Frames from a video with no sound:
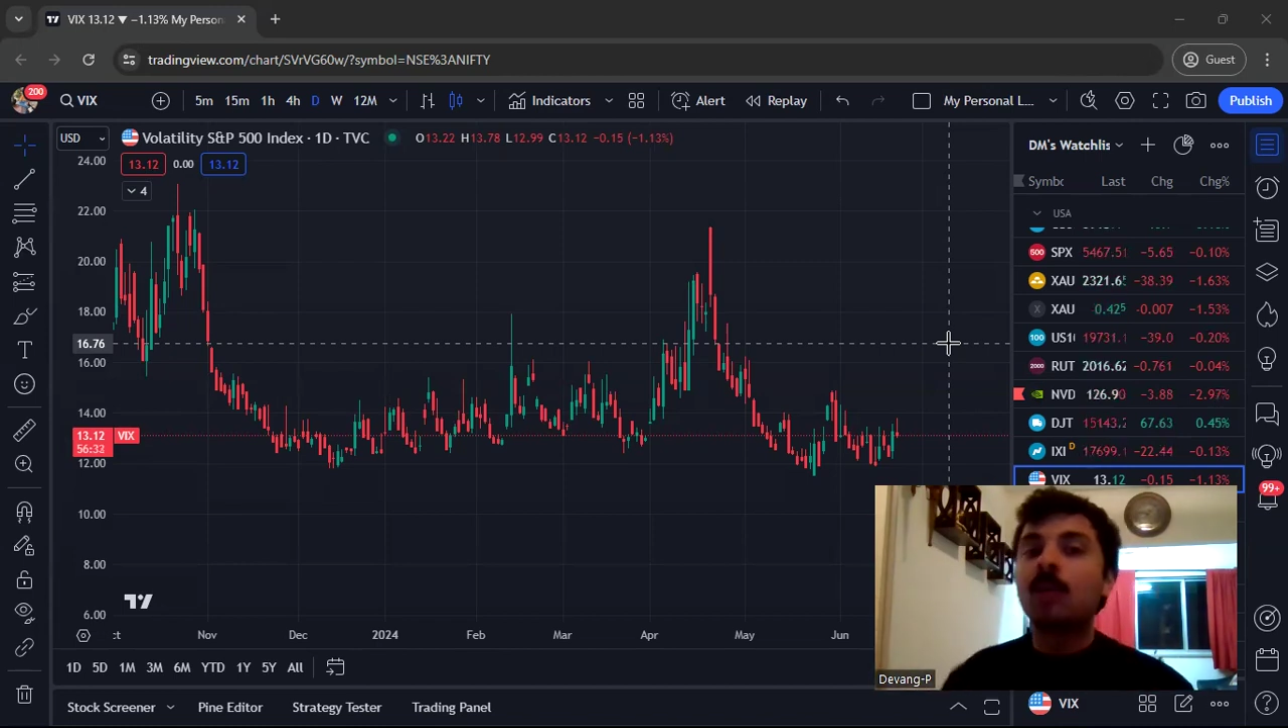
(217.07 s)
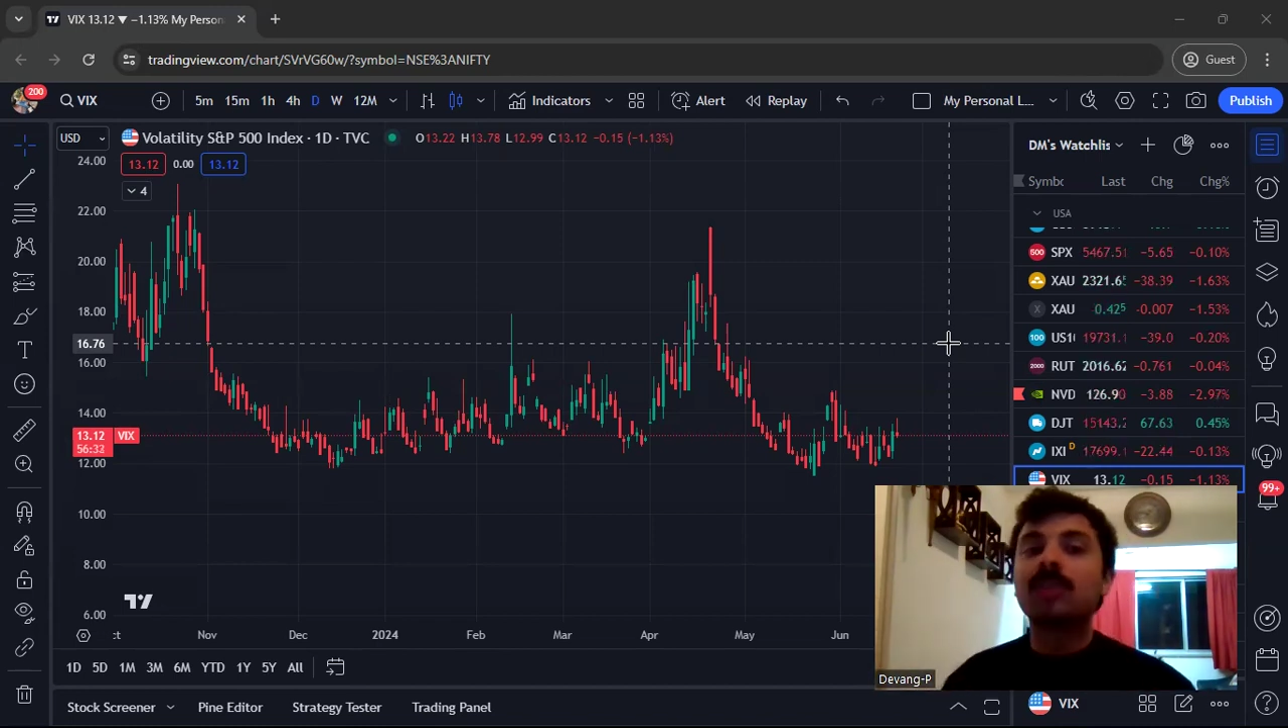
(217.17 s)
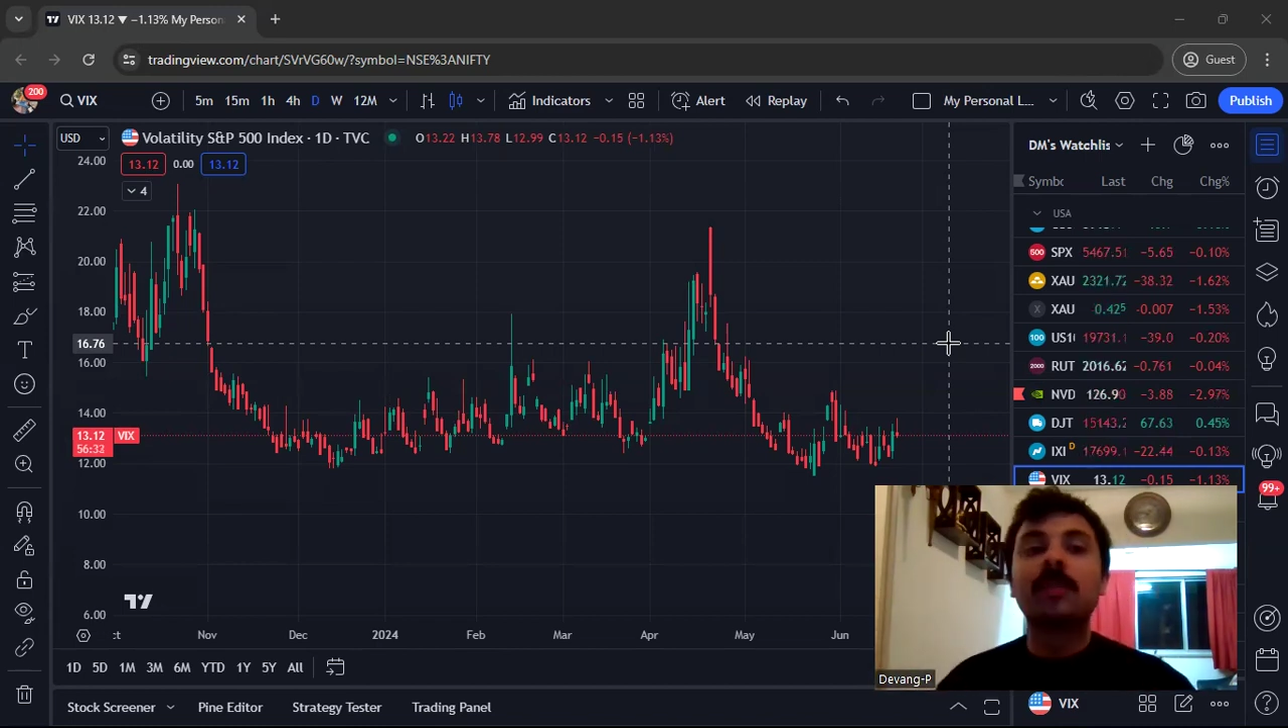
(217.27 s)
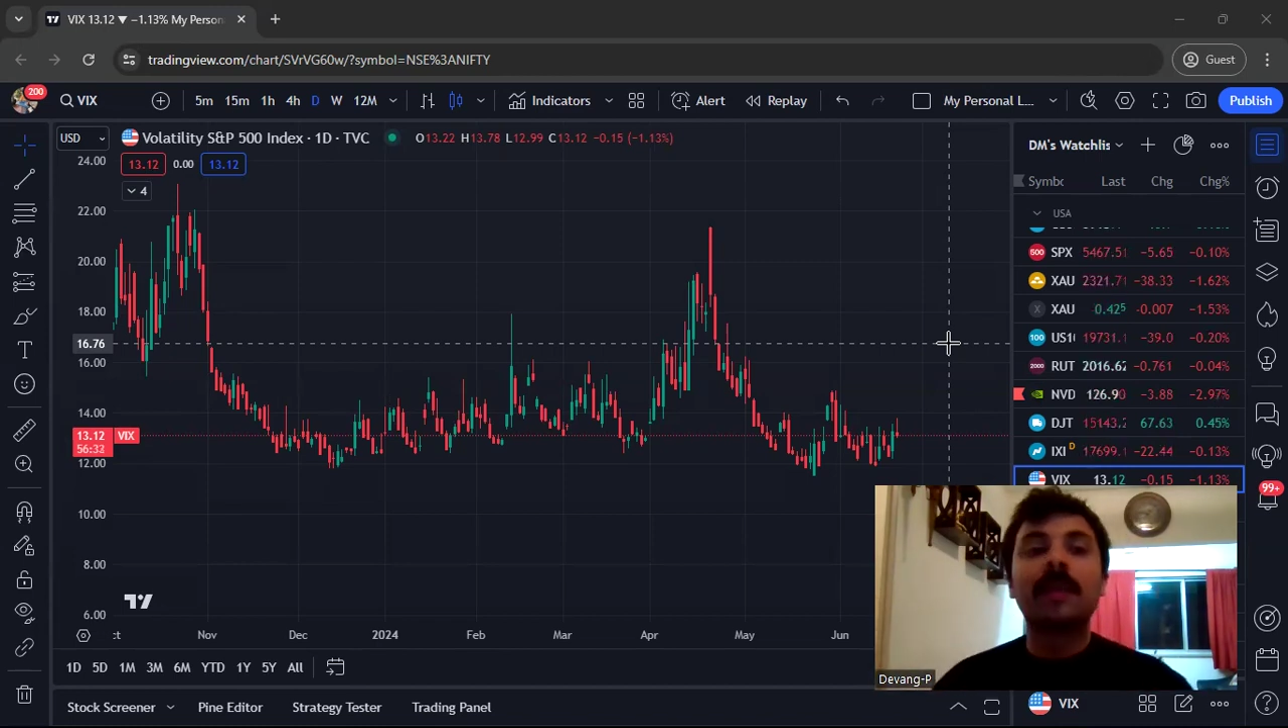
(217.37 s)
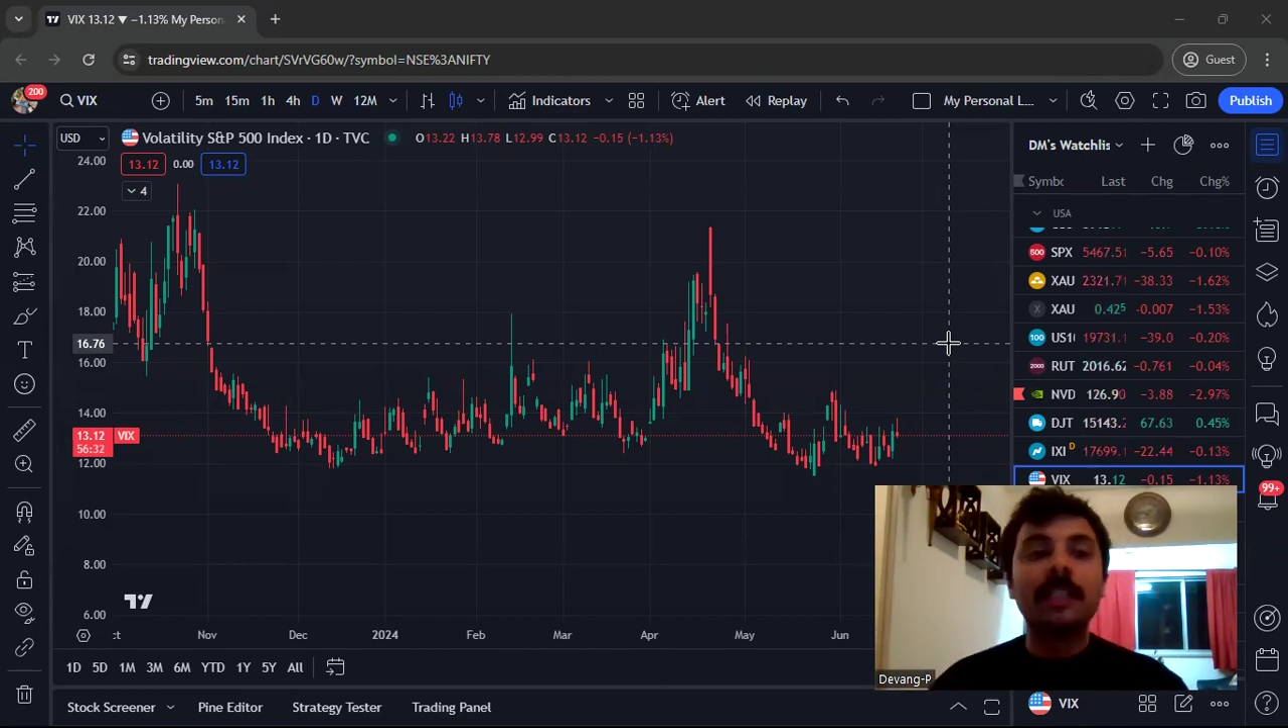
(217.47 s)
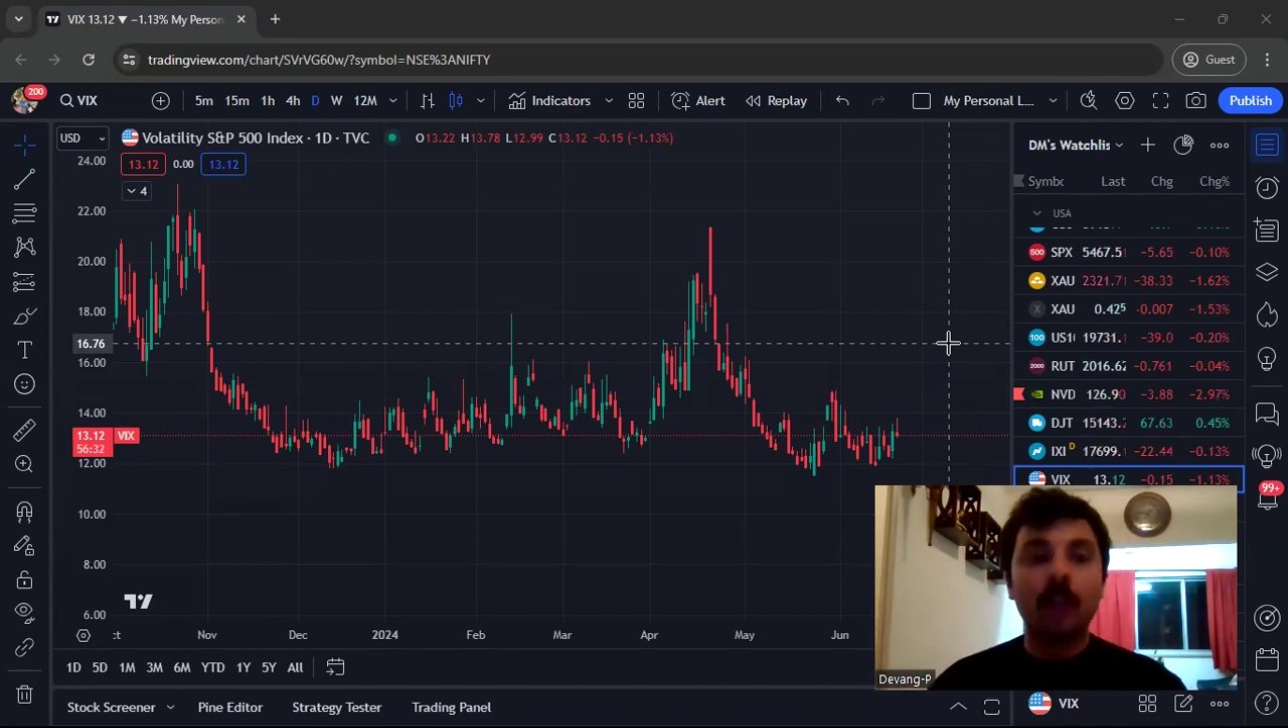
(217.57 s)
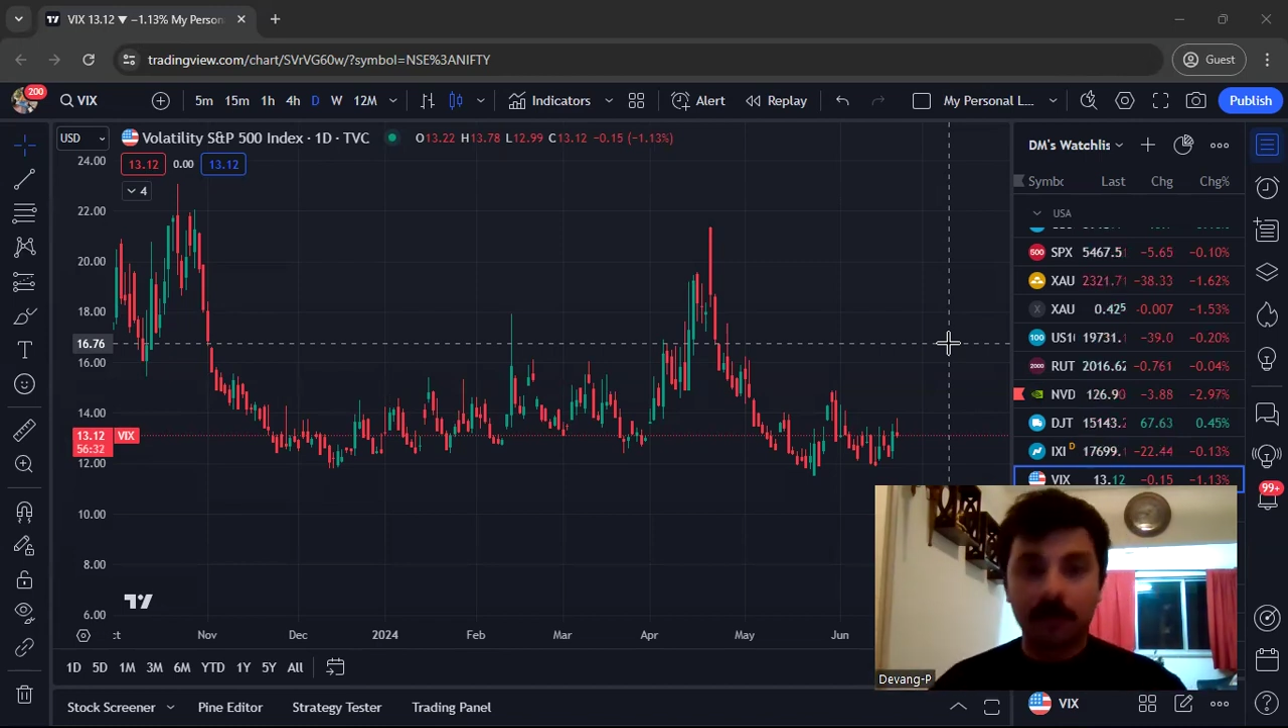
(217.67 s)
out the money